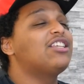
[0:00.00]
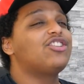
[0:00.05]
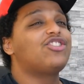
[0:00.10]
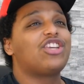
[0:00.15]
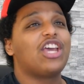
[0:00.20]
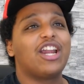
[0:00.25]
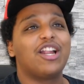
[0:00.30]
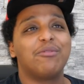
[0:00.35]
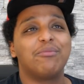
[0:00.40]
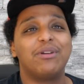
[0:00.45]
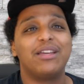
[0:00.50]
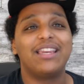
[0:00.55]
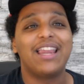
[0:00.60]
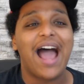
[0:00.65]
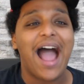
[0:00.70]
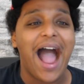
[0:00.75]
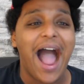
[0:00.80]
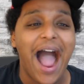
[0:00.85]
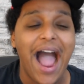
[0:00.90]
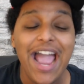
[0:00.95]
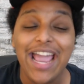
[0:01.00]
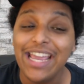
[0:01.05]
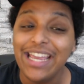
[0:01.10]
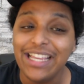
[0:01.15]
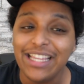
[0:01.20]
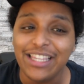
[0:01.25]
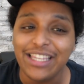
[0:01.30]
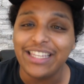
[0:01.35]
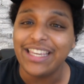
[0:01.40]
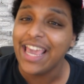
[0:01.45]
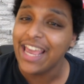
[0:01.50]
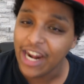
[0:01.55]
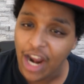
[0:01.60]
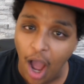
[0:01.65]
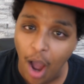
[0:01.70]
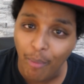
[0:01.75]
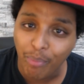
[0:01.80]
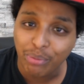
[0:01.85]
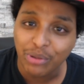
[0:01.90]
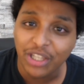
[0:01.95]
and gentlemen, I
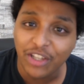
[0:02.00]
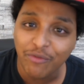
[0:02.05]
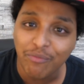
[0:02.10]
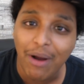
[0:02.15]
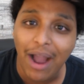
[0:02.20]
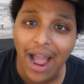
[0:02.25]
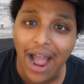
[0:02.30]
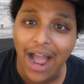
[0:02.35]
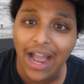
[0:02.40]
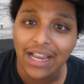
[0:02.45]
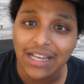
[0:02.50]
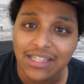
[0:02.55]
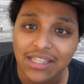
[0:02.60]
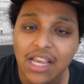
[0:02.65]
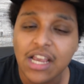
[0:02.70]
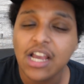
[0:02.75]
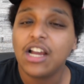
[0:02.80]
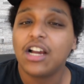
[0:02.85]
cannot believe my eyes,